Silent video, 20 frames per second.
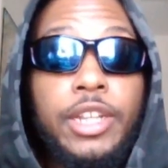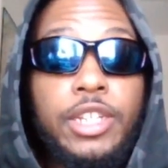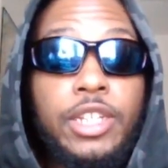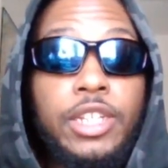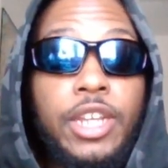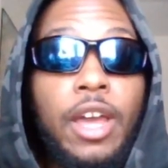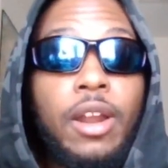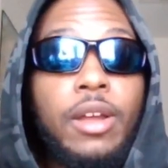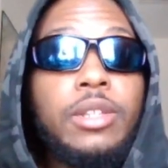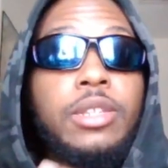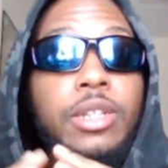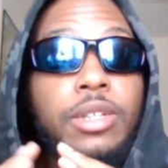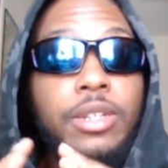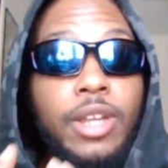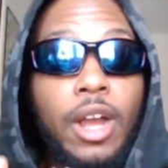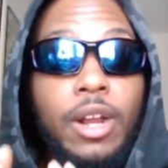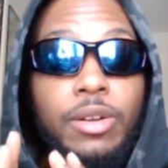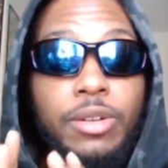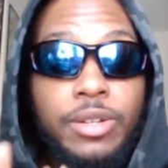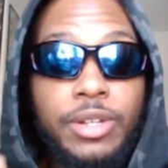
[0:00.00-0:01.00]
and shout out to
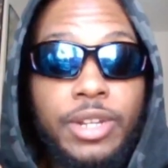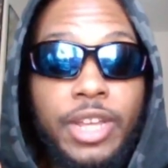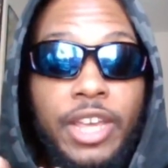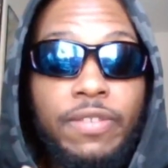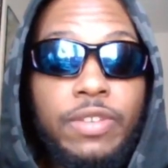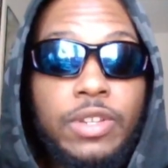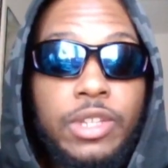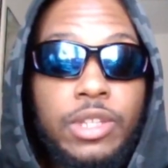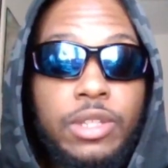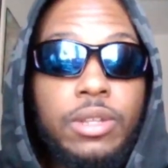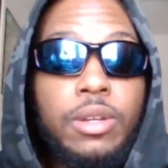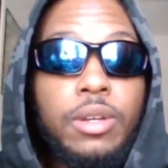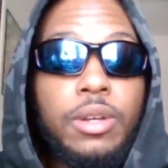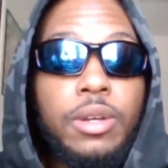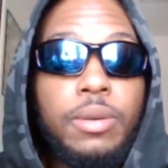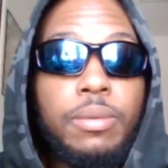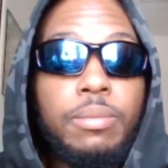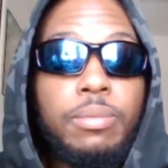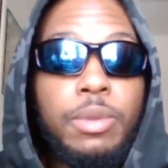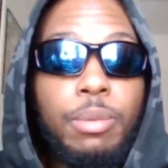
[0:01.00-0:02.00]
Dr. Davis,
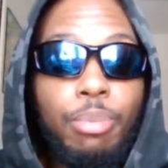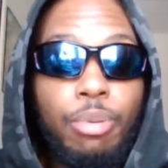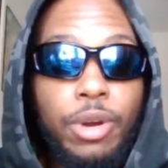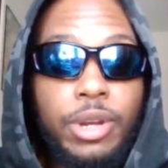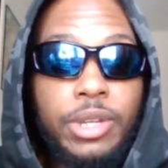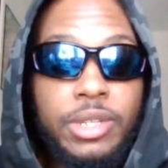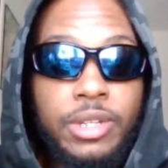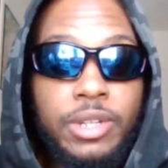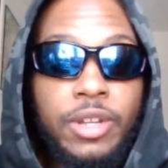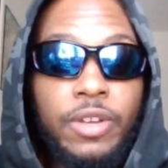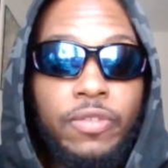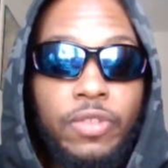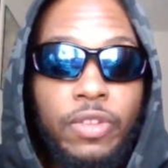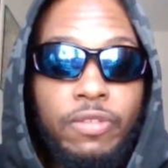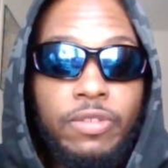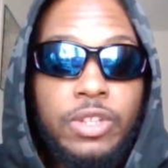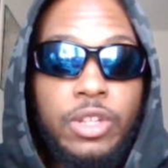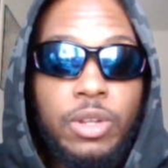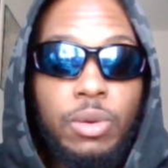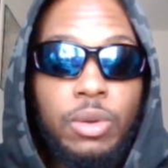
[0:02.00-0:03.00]
the president of
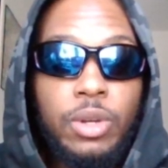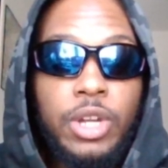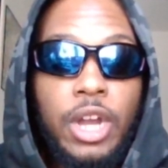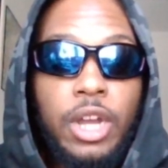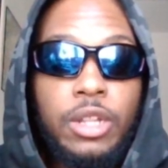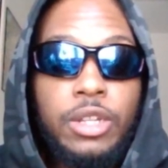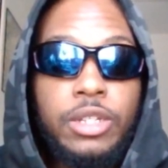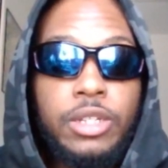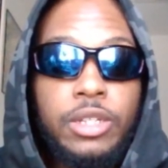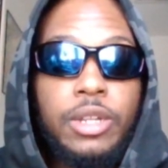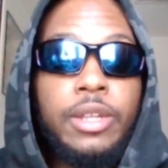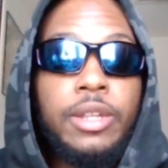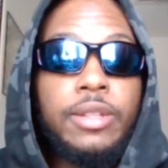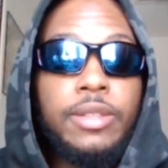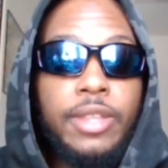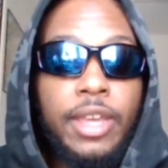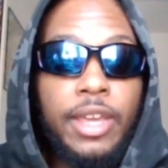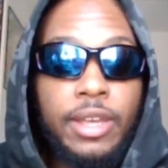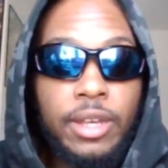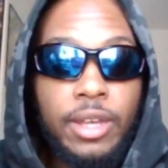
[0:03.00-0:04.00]
Livingstone College,
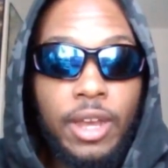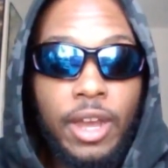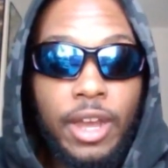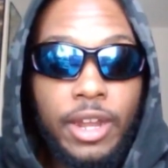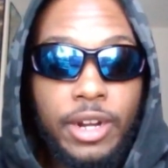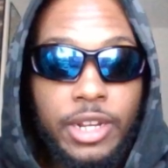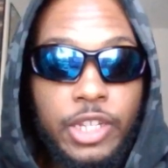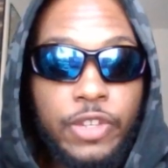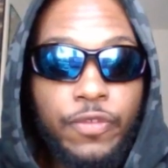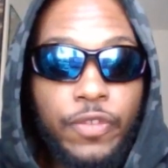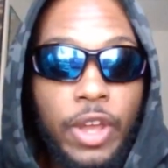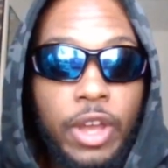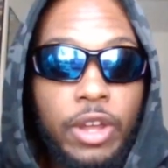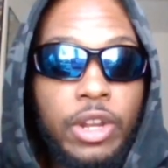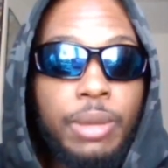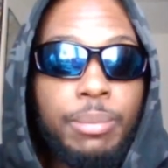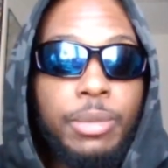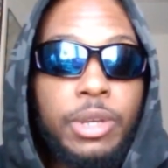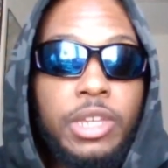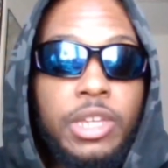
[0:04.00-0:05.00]
and thank God he's
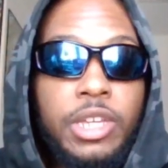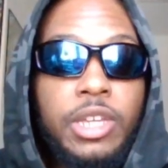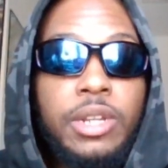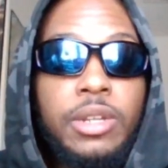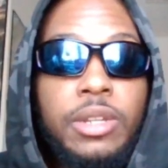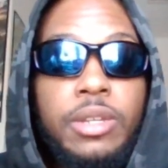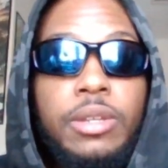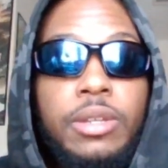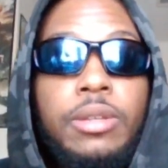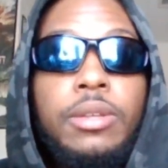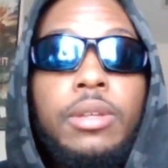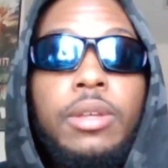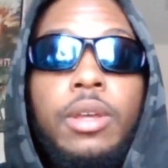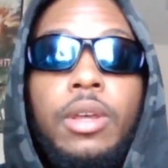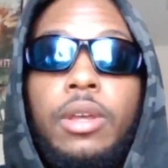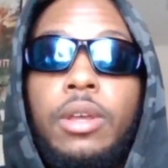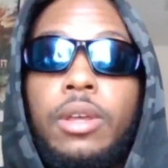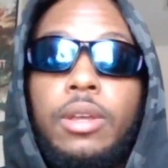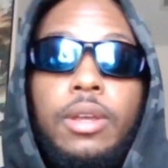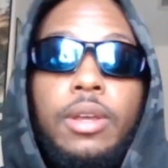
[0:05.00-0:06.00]
found him a kidney.
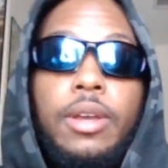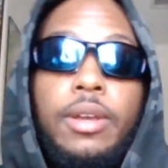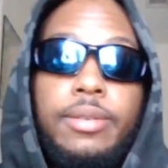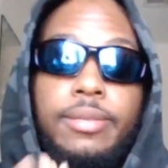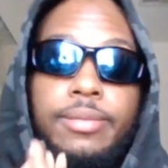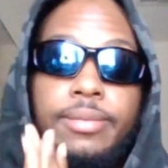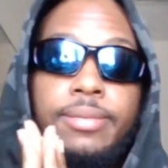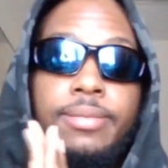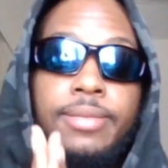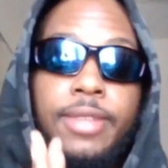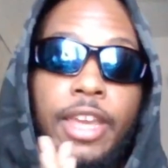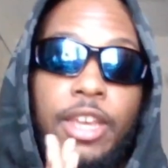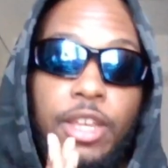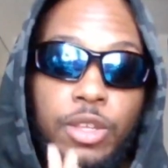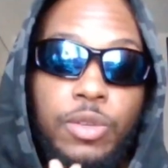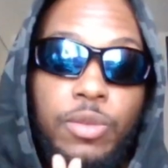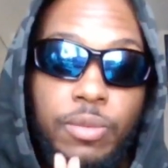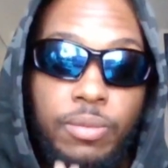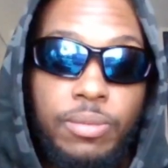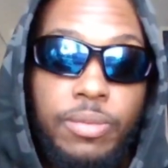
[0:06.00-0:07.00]

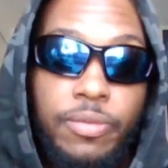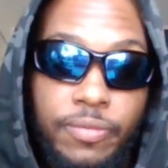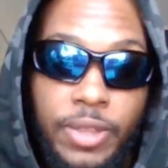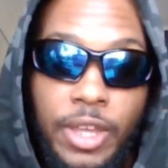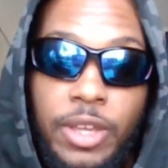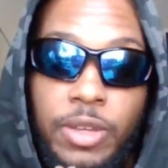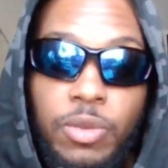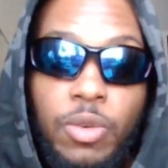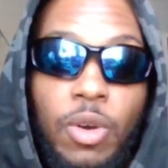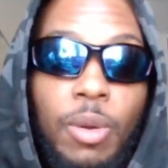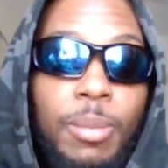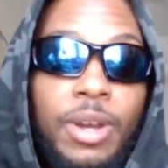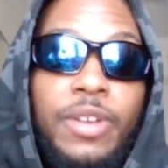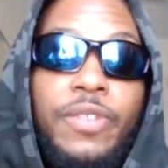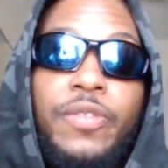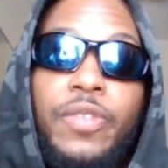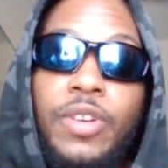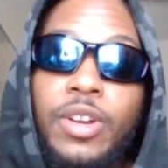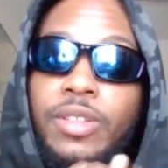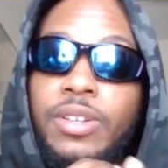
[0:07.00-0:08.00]
Thank you,
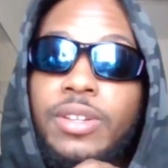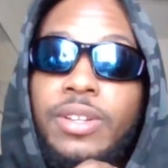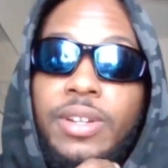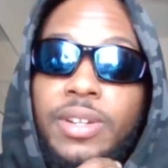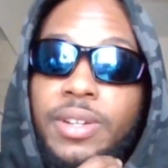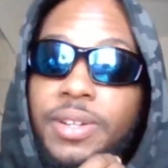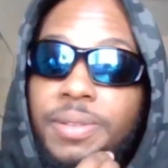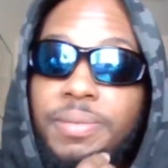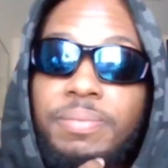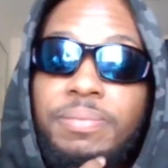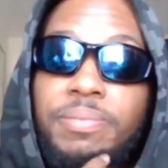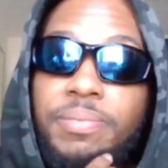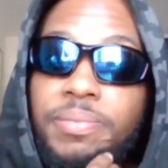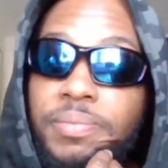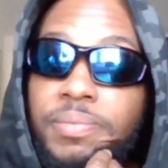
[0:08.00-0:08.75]
Almighty Father God.